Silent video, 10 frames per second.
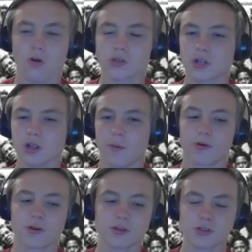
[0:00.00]

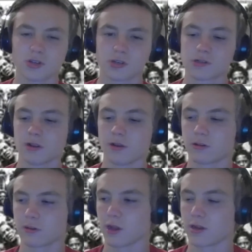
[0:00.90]
celebrities just like
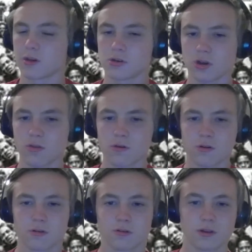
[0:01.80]
each other? Like,